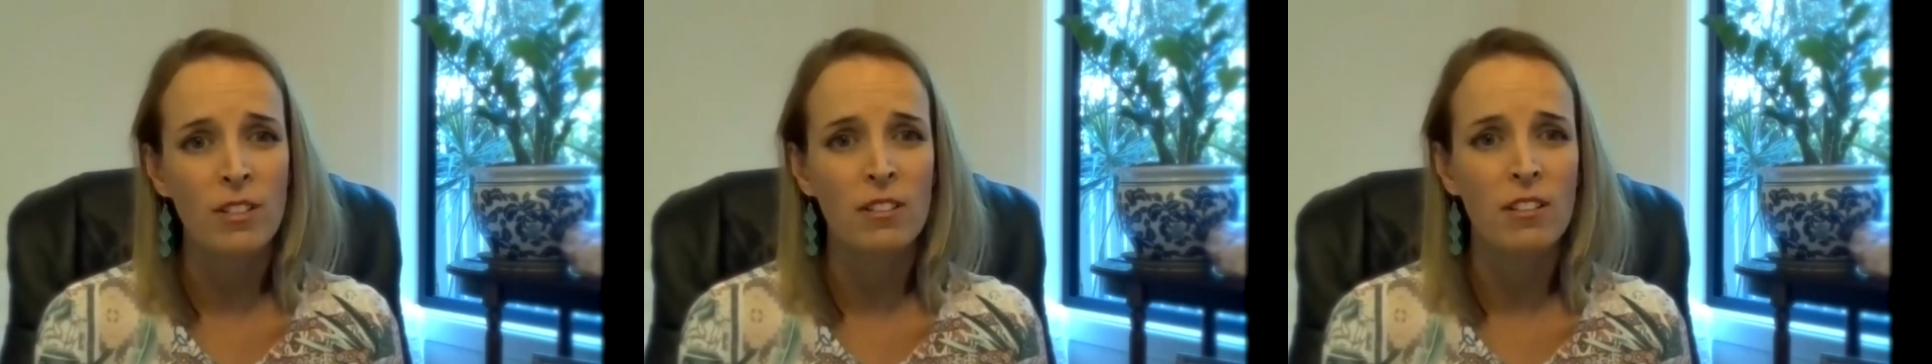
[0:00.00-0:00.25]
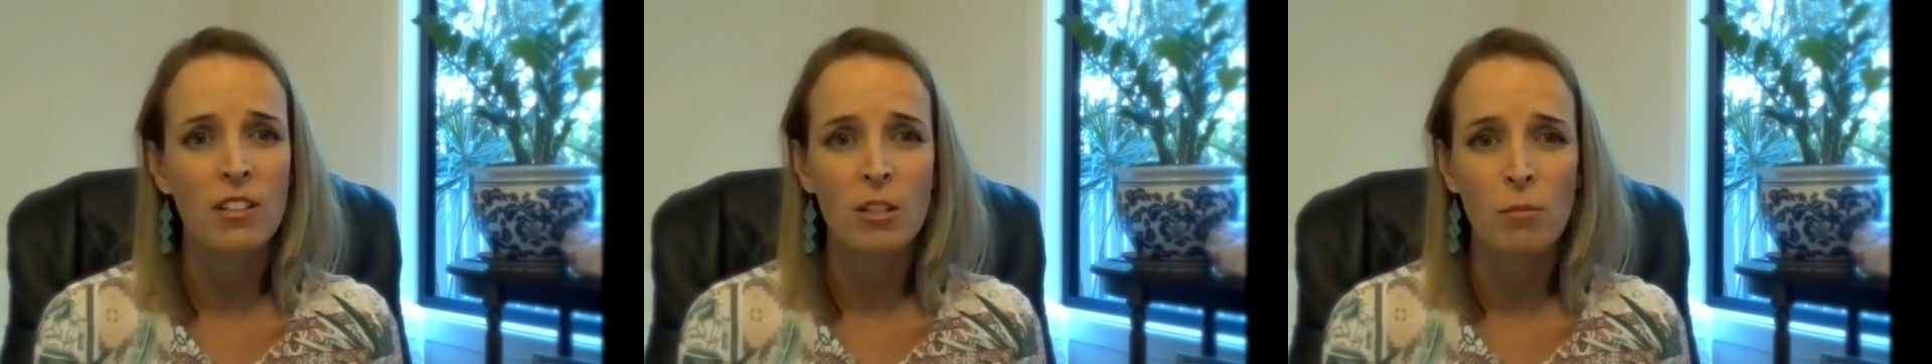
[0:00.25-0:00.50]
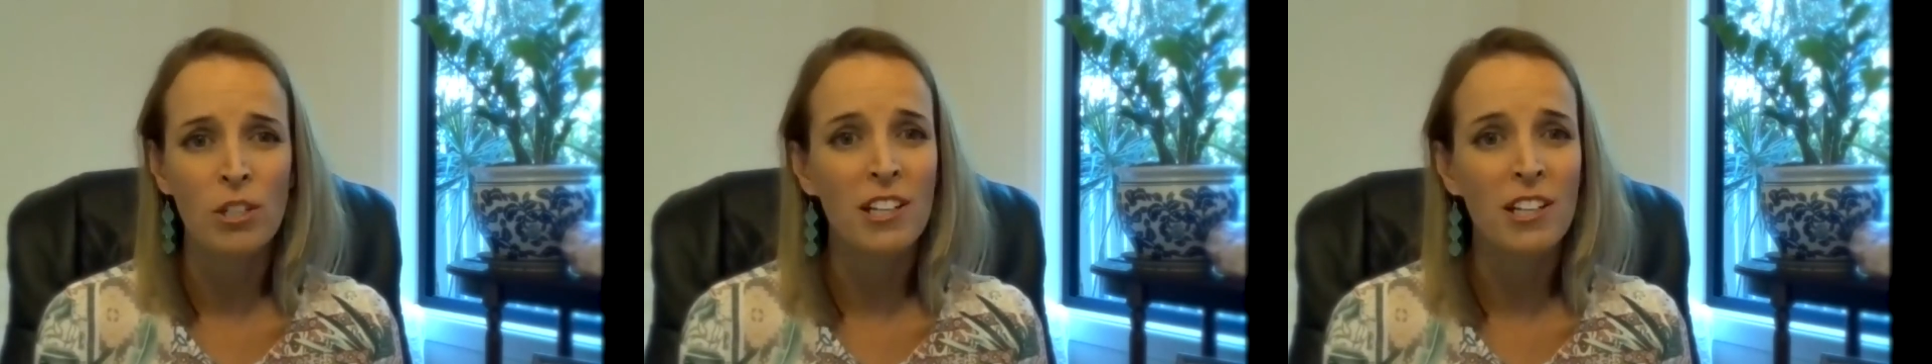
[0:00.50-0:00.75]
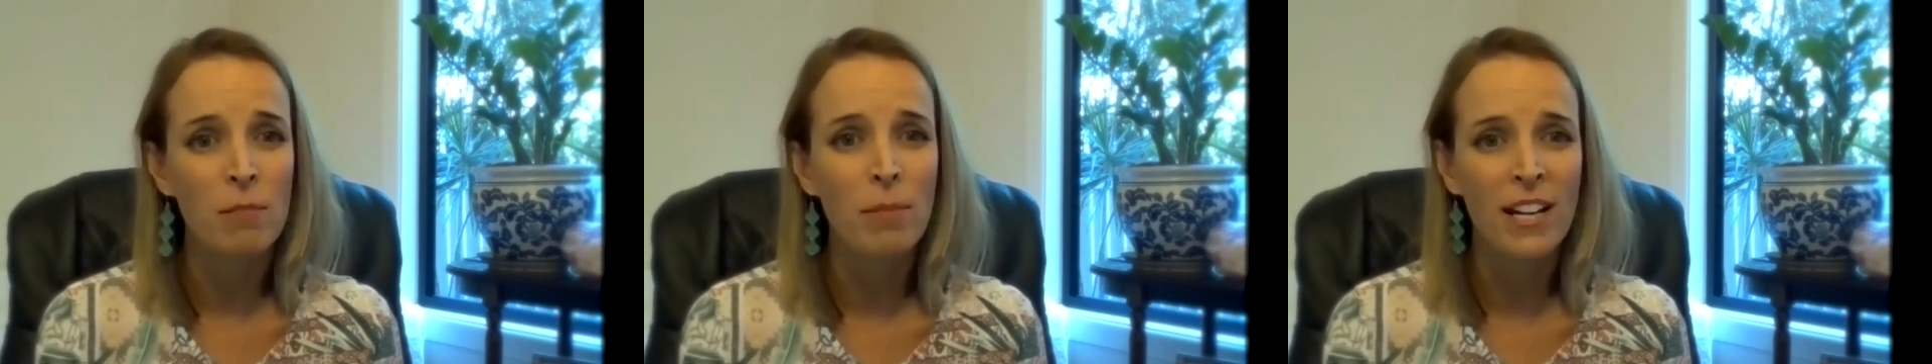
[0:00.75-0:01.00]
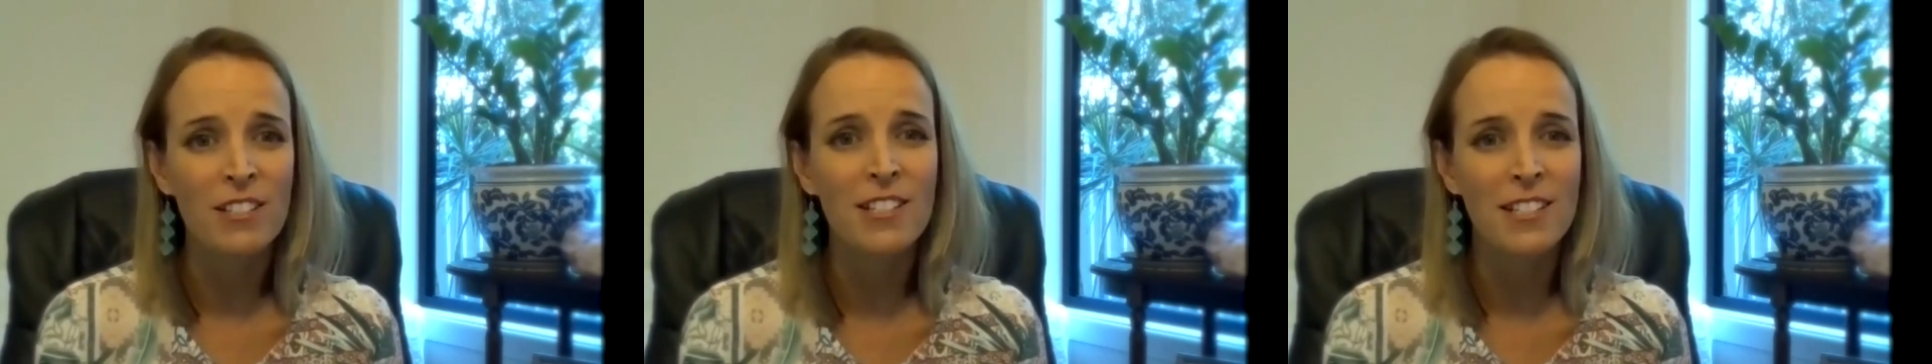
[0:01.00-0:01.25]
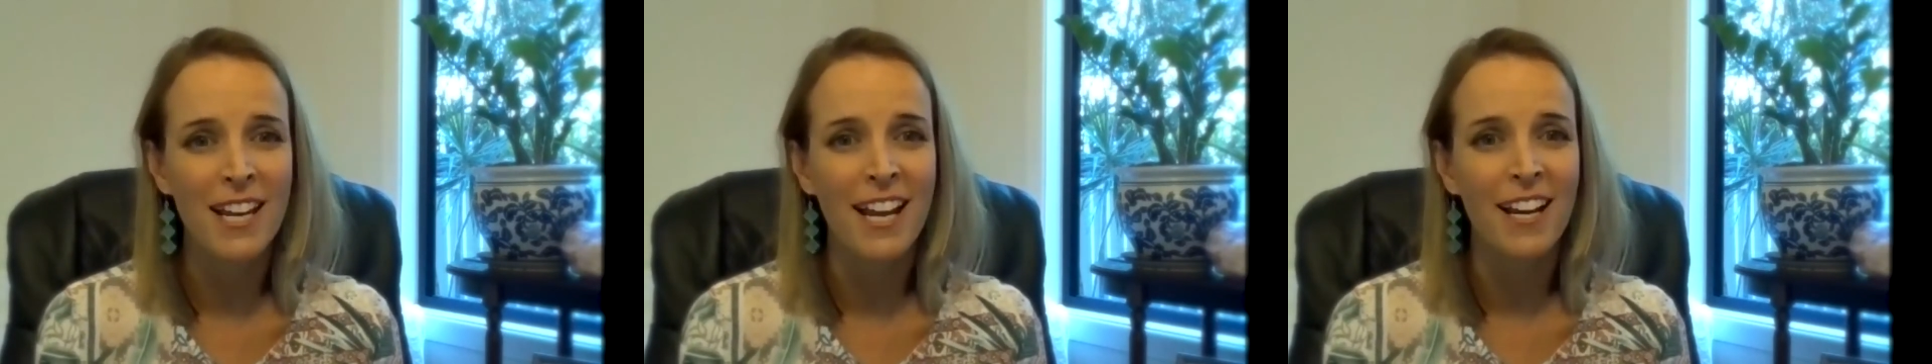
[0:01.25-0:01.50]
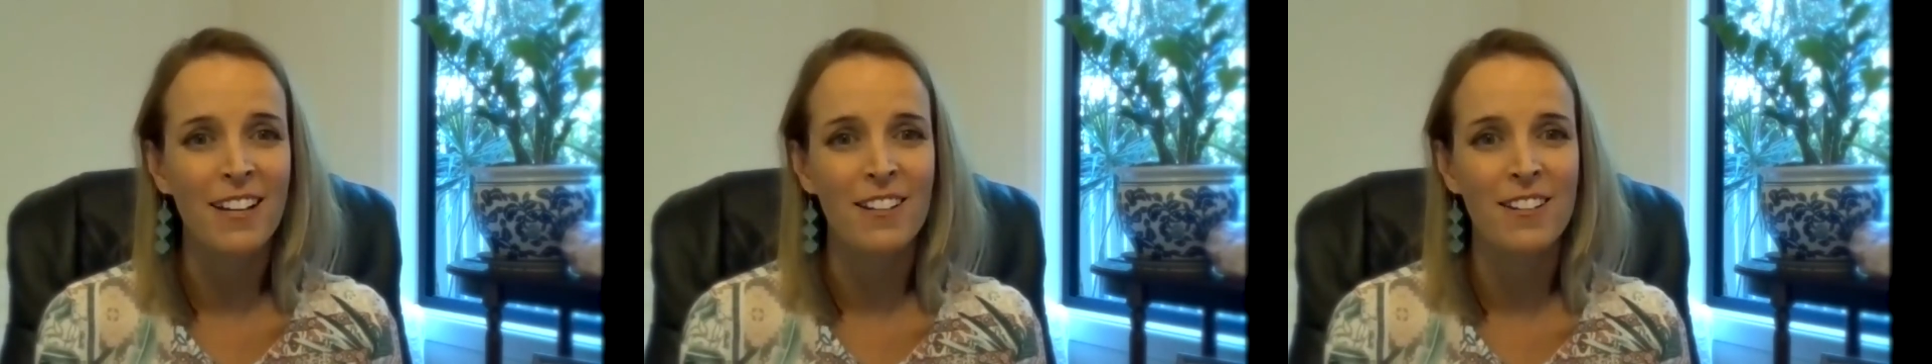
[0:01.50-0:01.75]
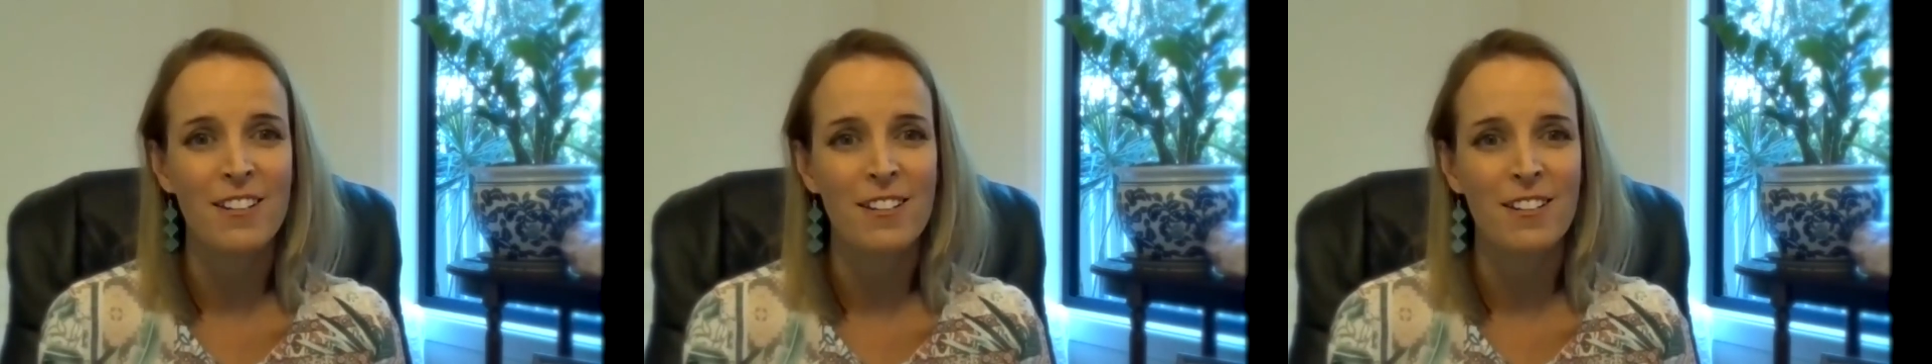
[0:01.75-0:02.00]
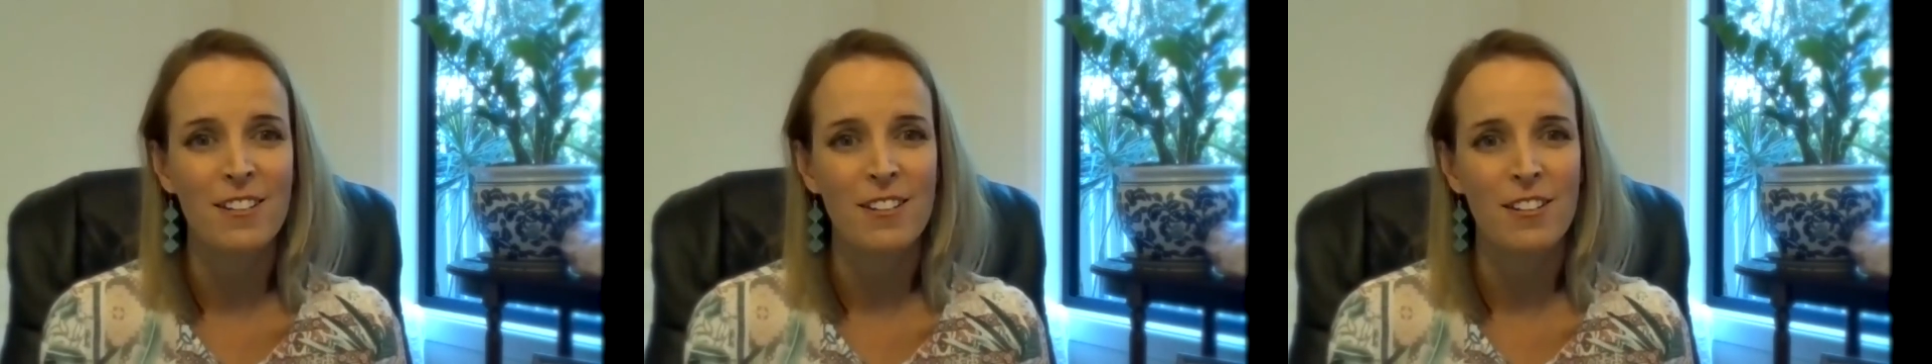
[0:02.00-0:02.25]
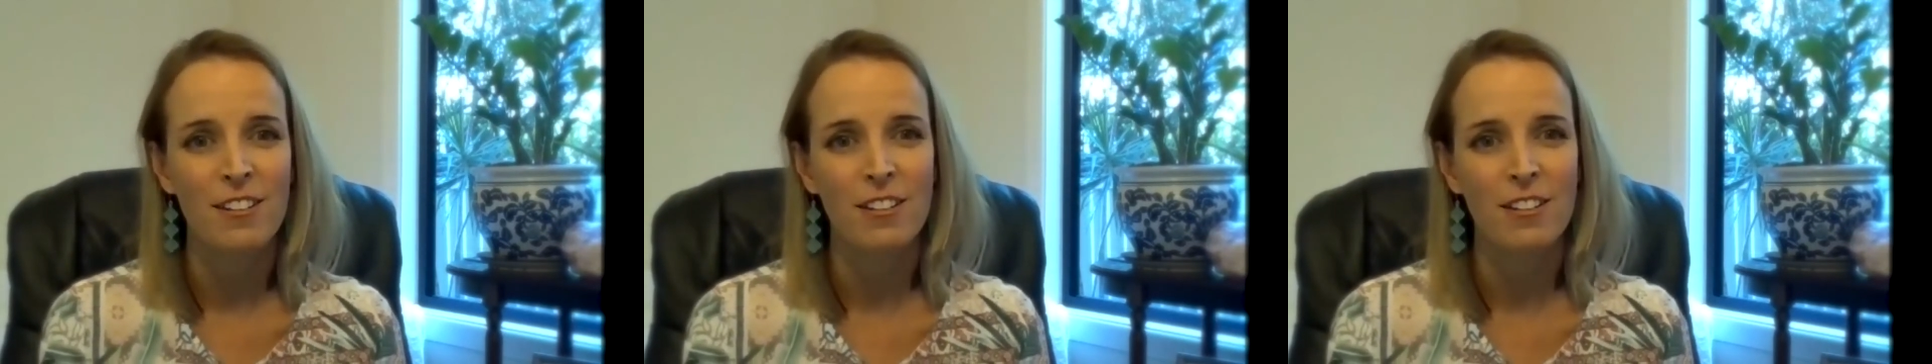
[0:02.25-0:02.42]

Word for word: and the community about today. That